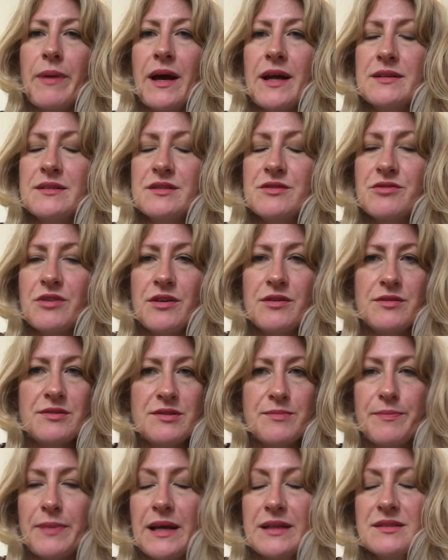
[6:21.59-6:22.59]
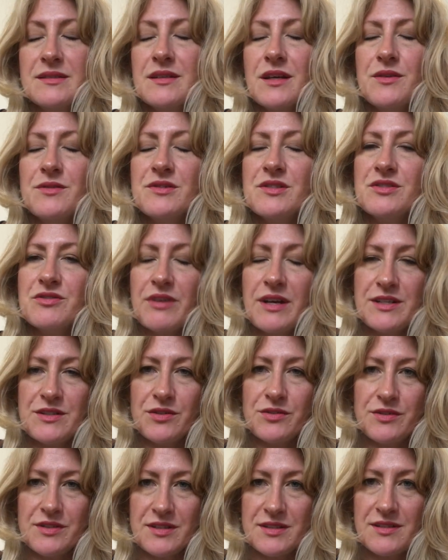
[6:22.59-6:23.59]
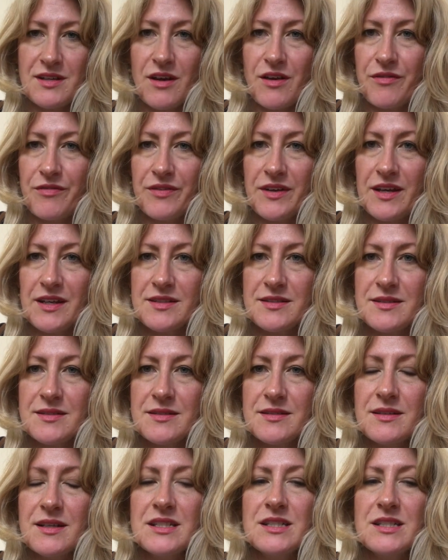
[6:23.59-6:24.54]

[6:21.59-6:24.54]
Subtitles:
pad stones straight on the surface.